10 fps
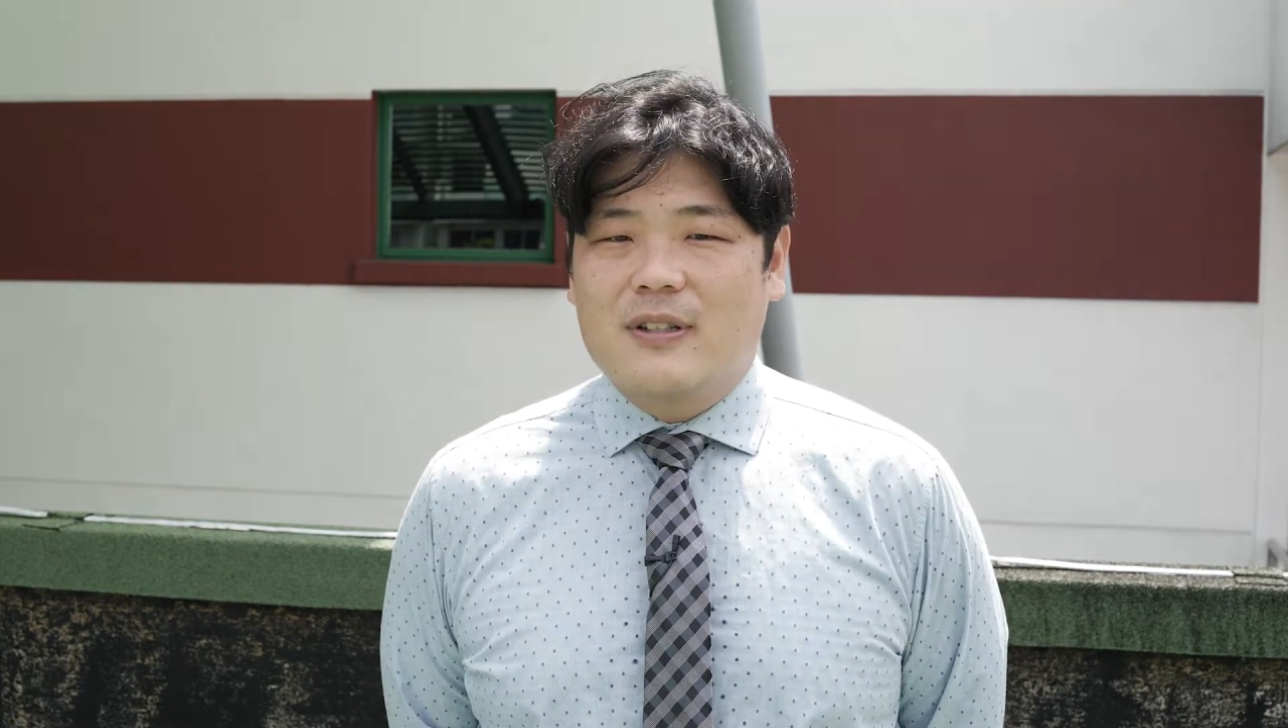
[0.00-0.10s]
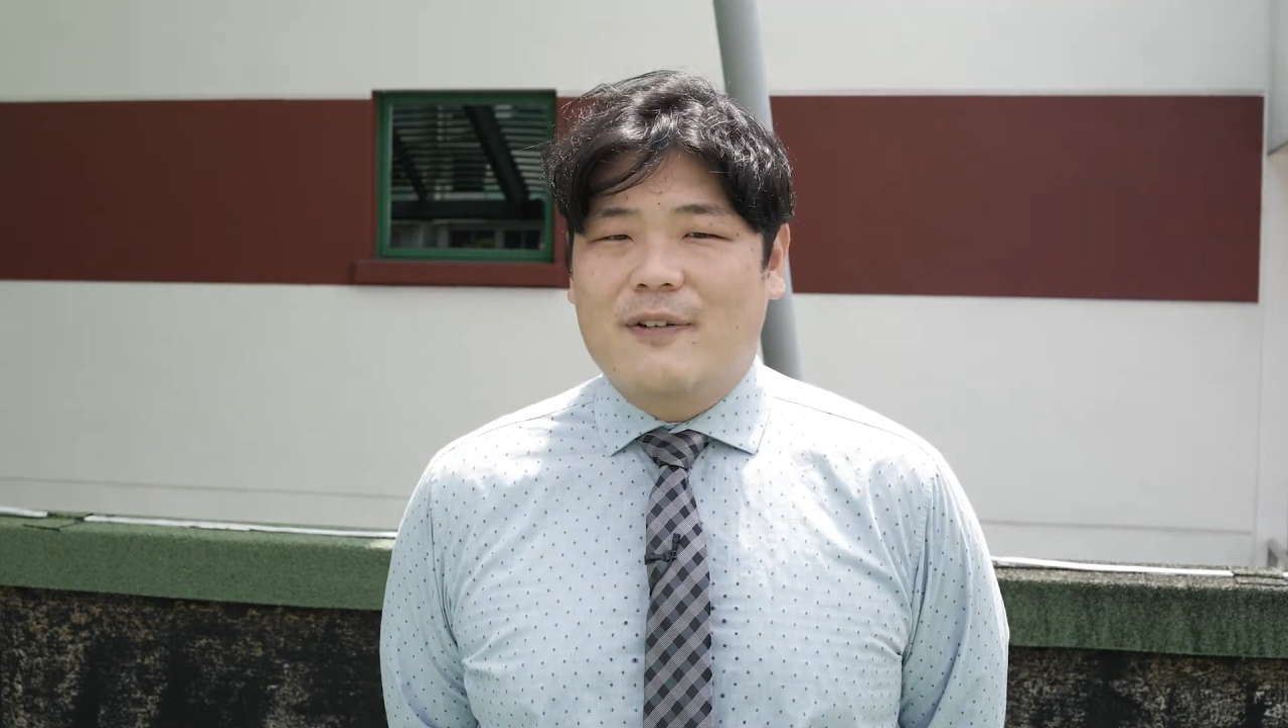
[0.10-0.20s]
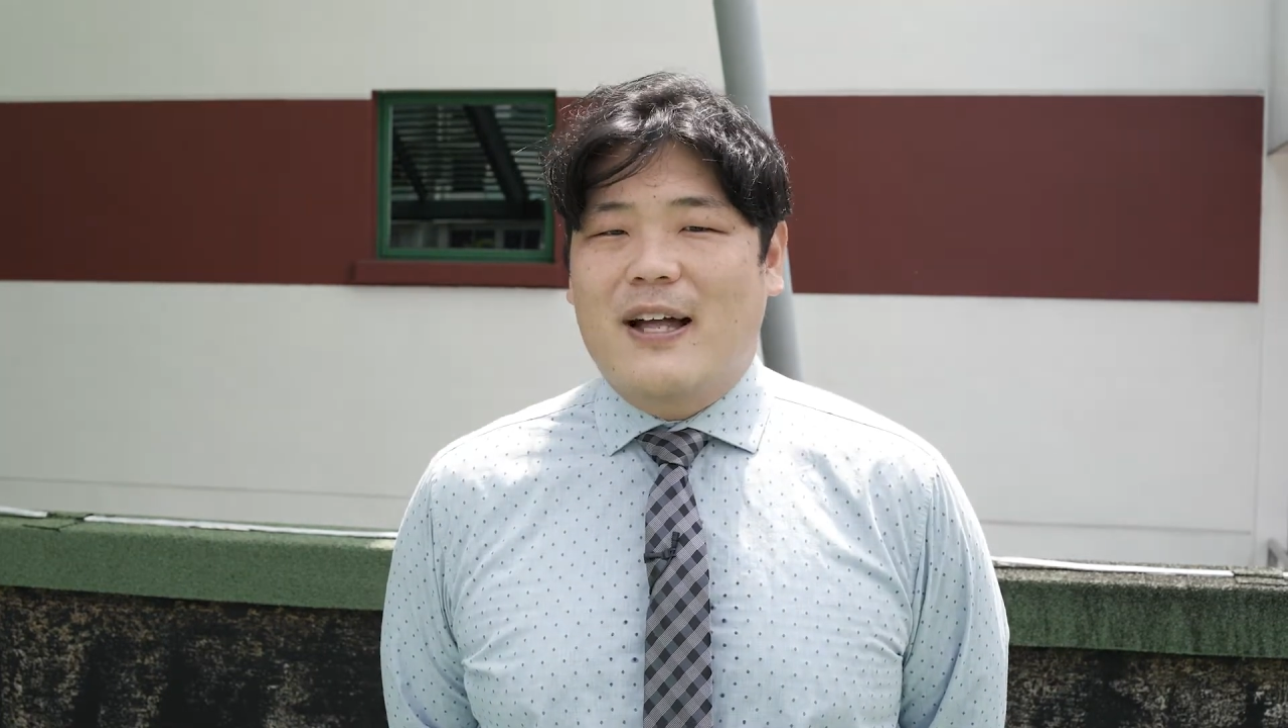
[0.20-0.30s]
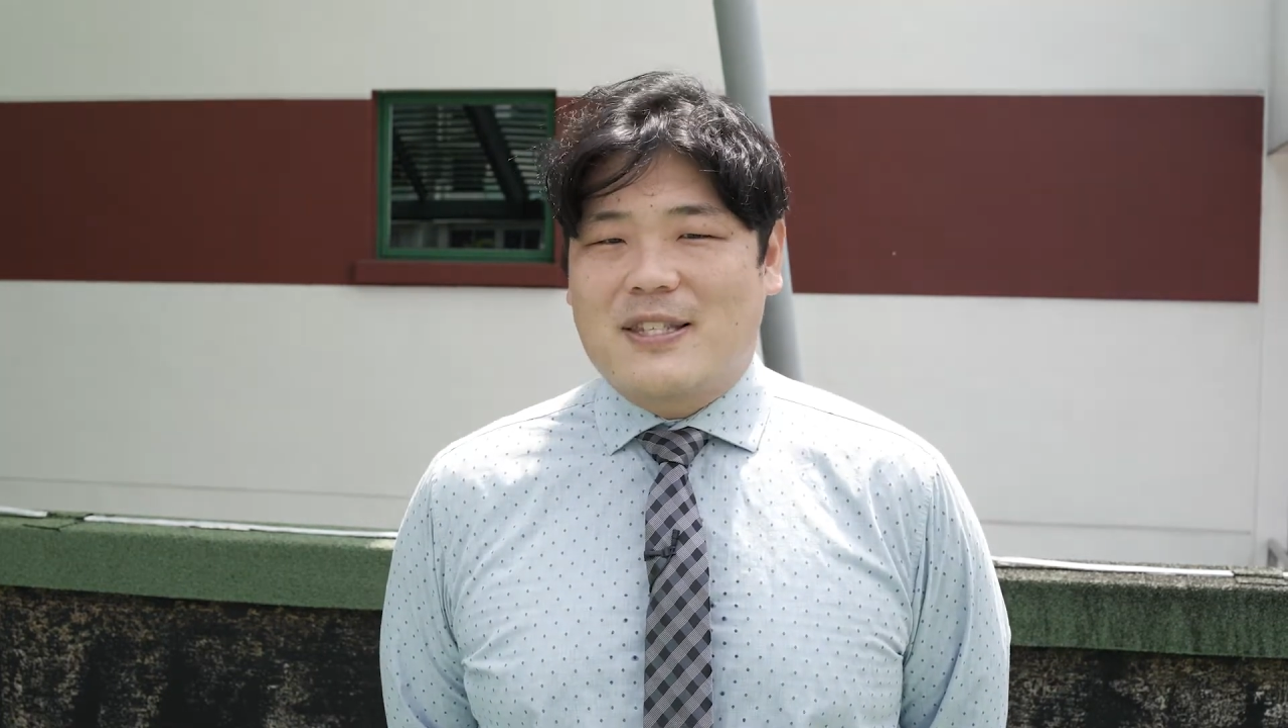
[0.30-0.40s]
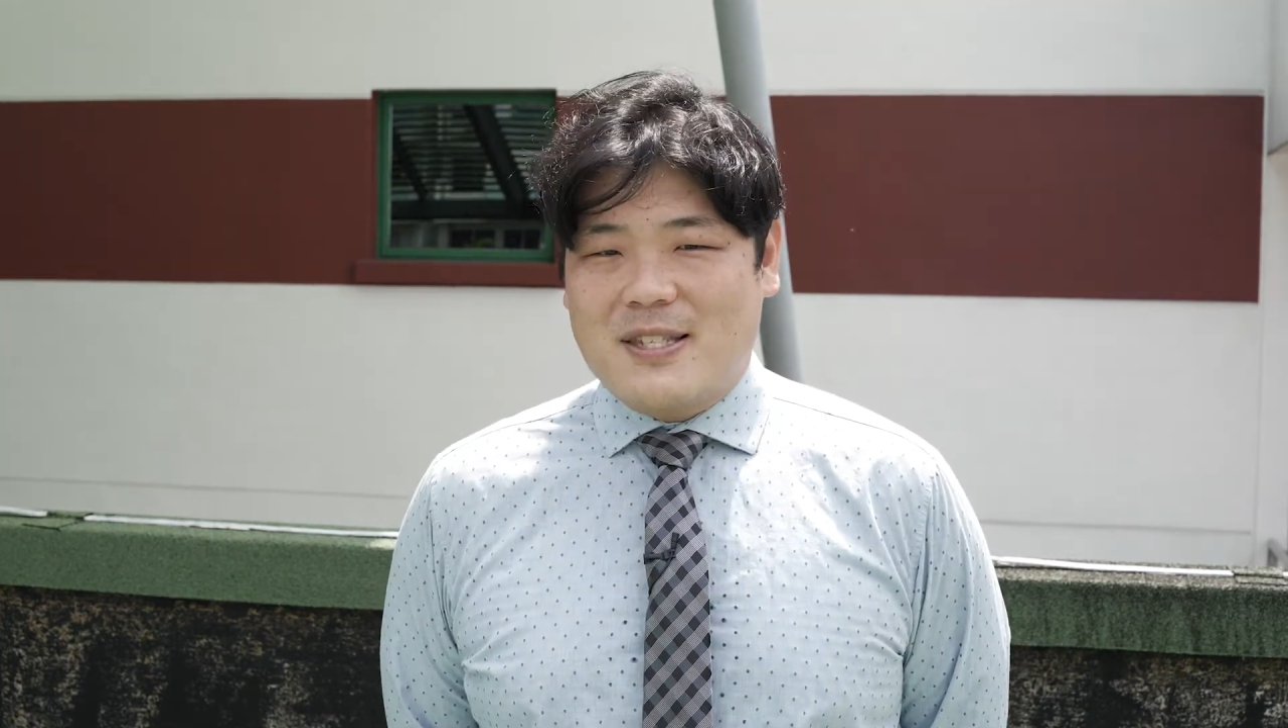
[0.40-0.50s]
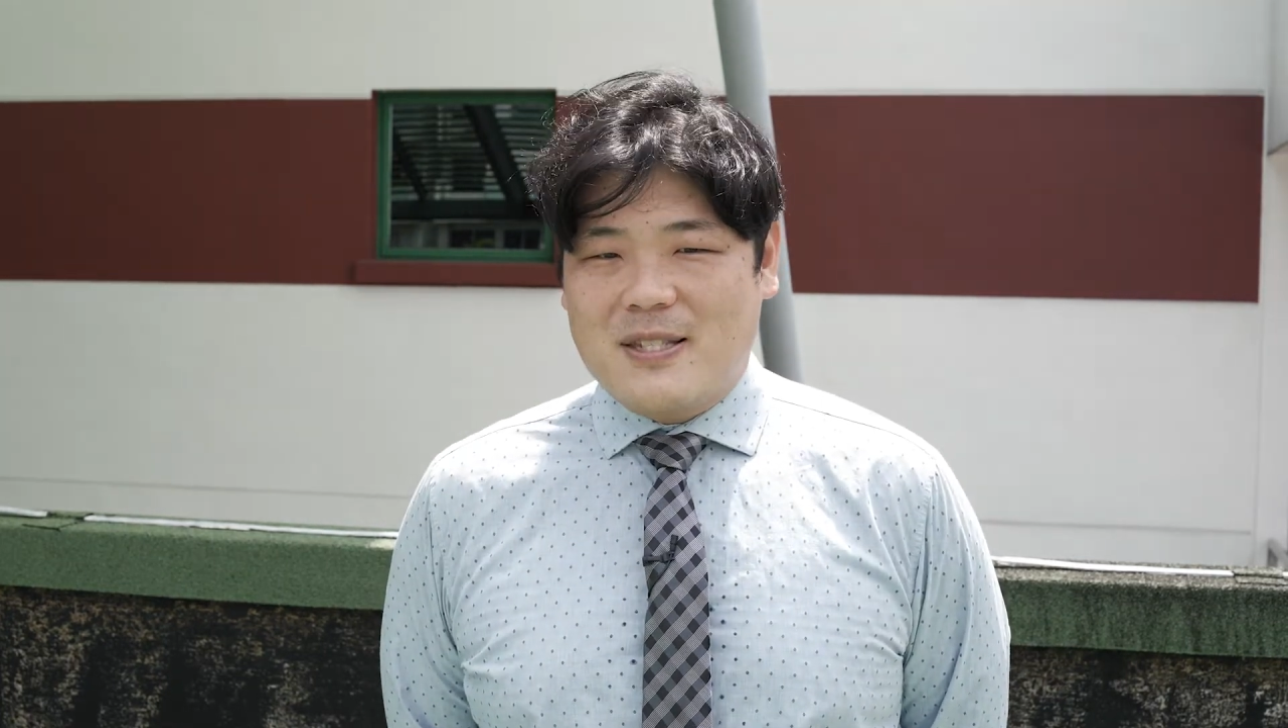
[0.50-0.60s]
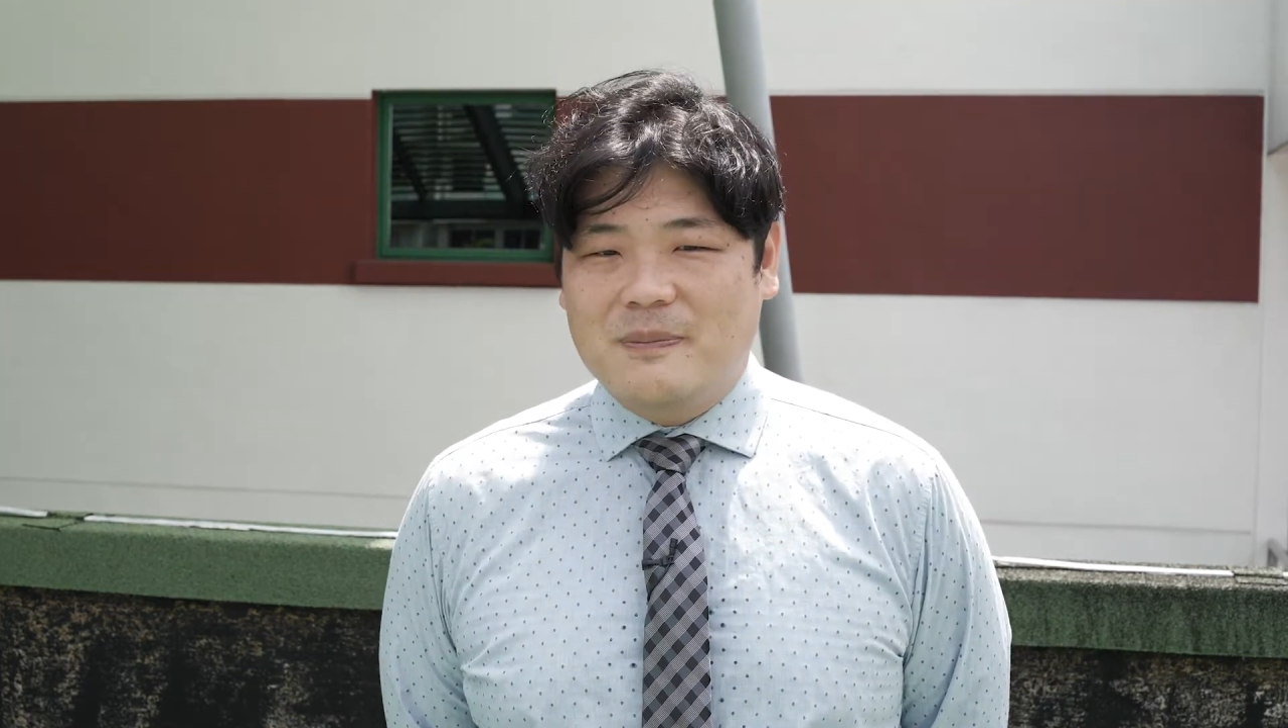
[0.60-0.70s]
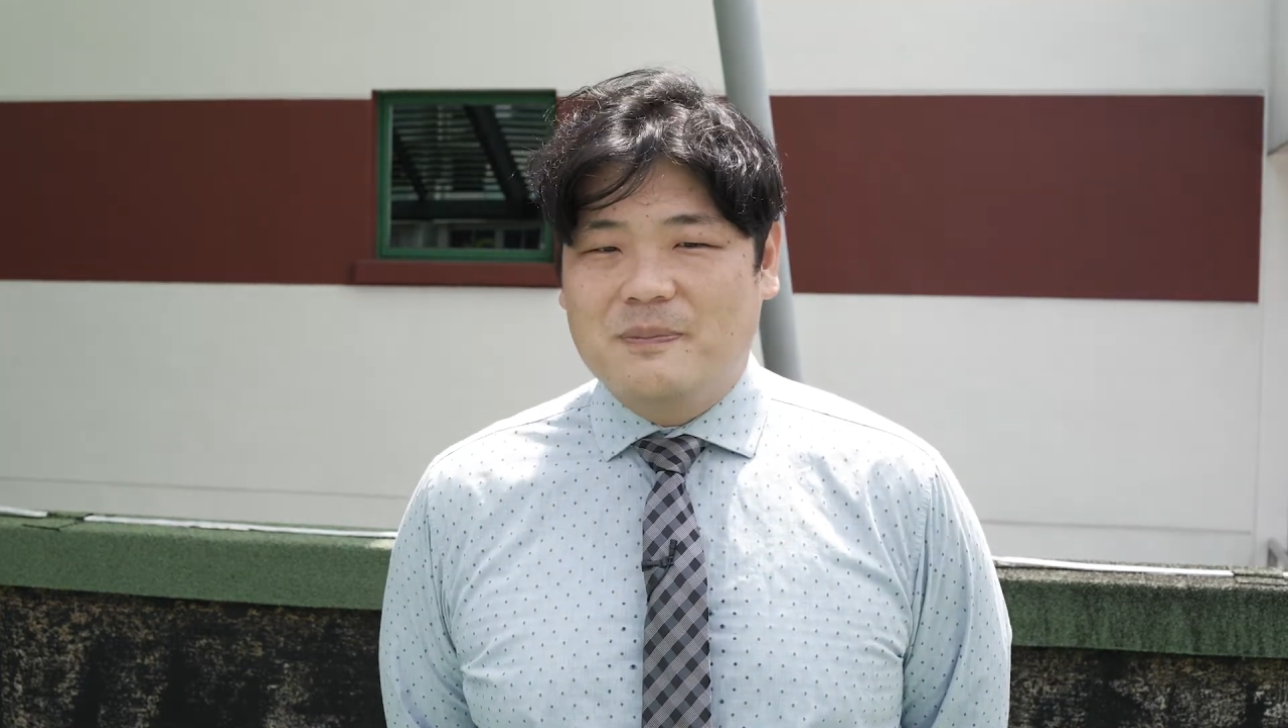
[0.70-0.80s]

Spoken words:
events.